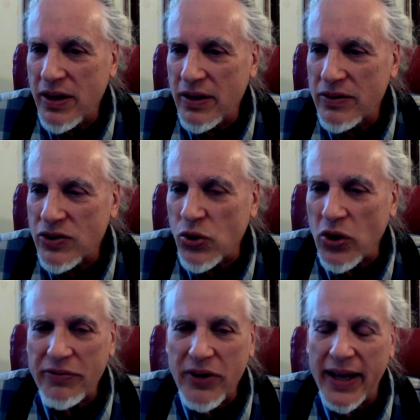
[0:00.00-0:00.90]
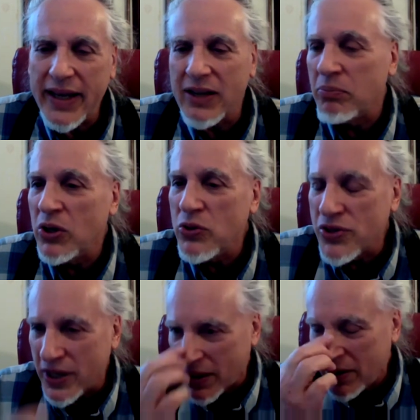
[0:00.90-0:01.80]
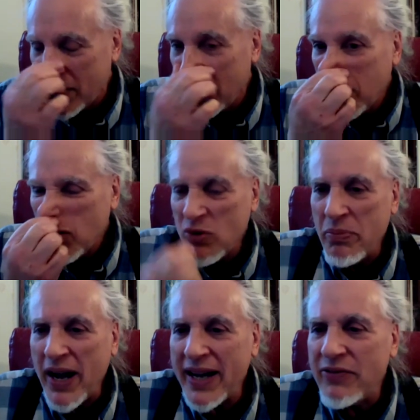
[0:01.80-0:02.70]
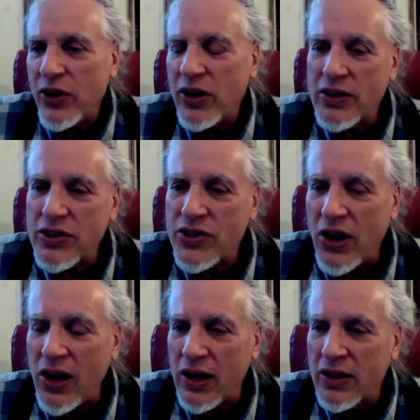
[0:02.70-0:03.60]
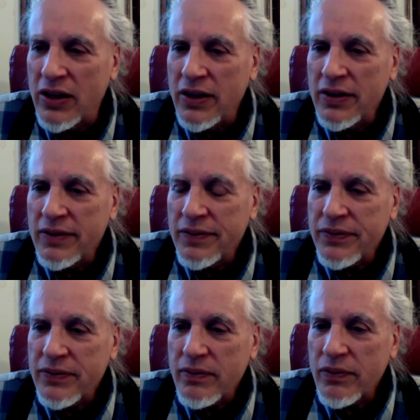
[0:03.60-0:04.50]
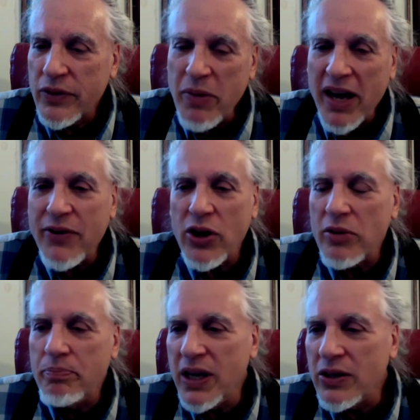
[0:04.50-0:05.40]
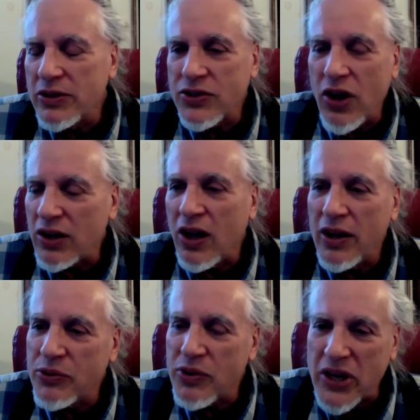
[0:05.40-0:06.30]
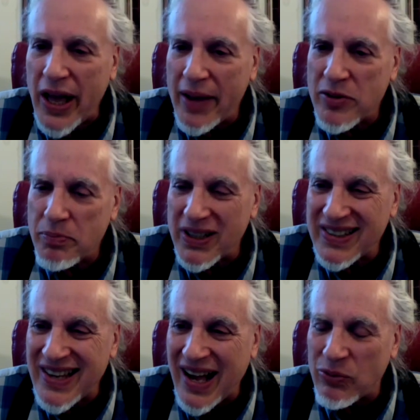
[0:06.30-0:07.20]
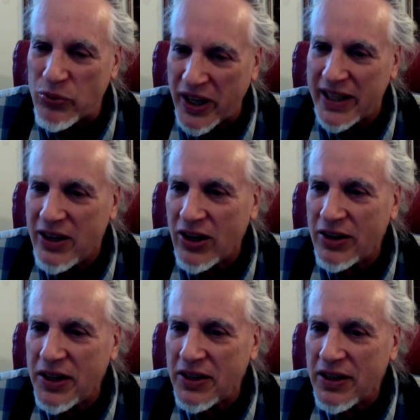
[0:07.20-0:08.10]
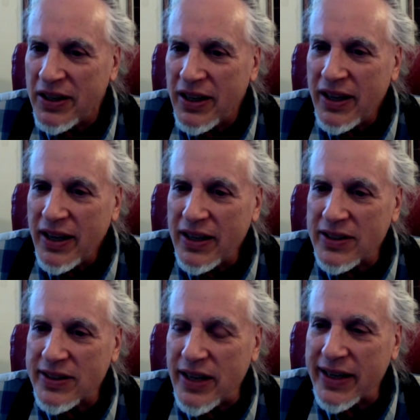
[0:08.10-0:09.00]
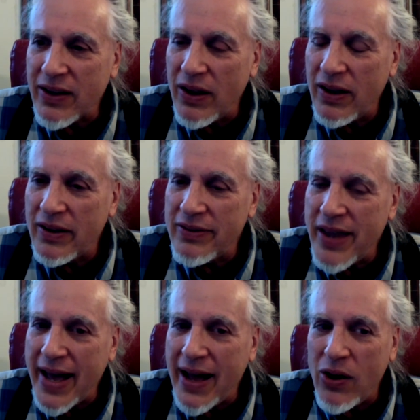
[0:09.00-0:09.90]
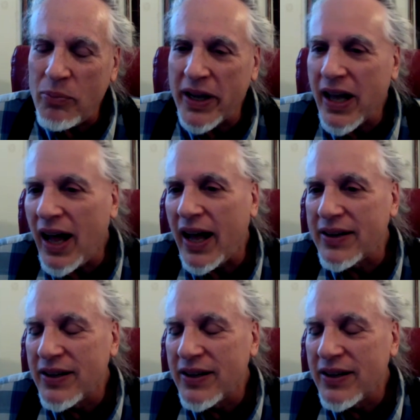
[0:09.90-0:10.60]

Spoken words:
Sort of like in music. You might have heard a song, you might have heard a Beatles song 100 times, but not really heard it. It's like, now, oh my God,